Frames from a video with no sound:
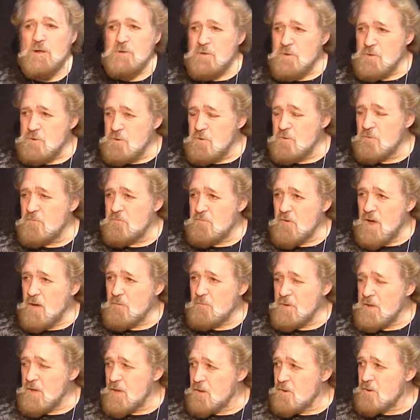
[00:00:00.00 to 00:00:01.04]
to do
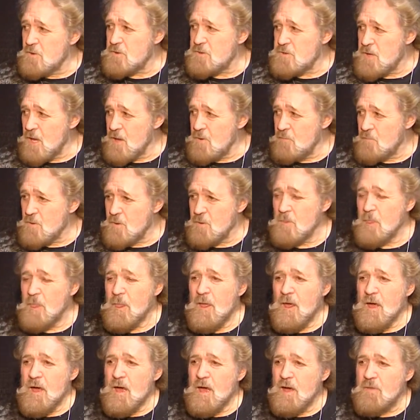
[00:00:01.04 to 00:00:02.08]
family entertainment.
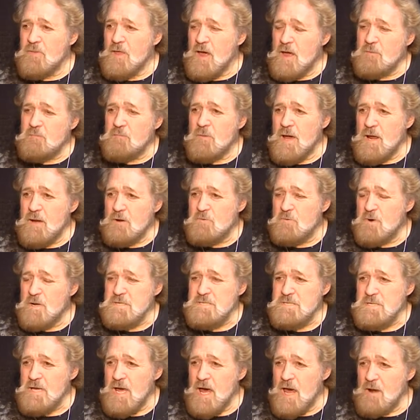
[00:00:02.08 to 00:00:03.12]
And they'd made
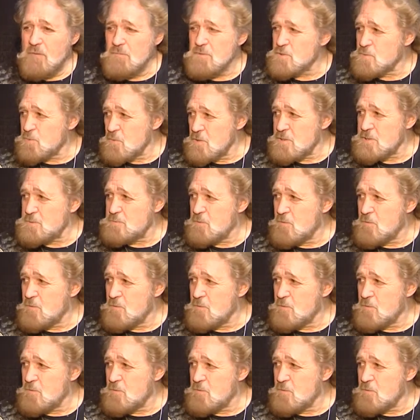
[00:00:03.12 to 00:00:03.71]
Grizzly Adams once